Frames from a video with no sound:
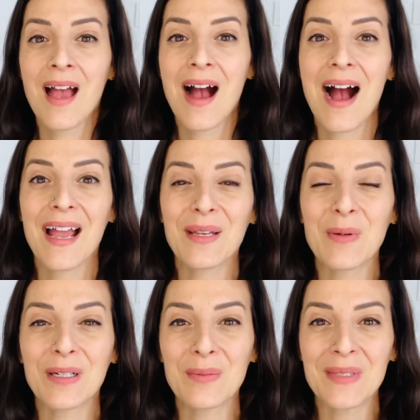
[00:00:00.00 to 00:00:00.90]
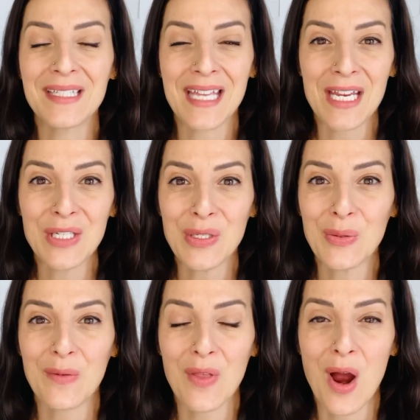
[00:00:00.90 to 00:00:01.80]
Hi, and welcome to day 2
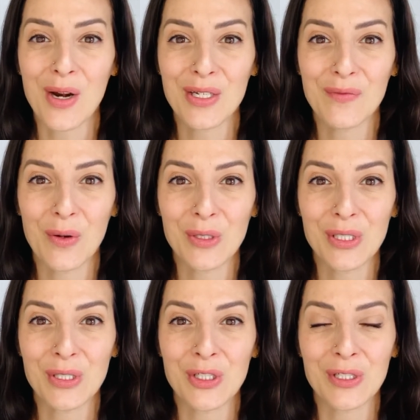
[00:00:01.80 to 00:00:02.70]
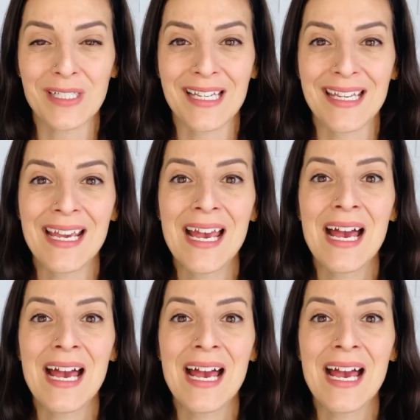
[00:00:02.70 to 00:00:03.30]
of the Heart Devotion Journey.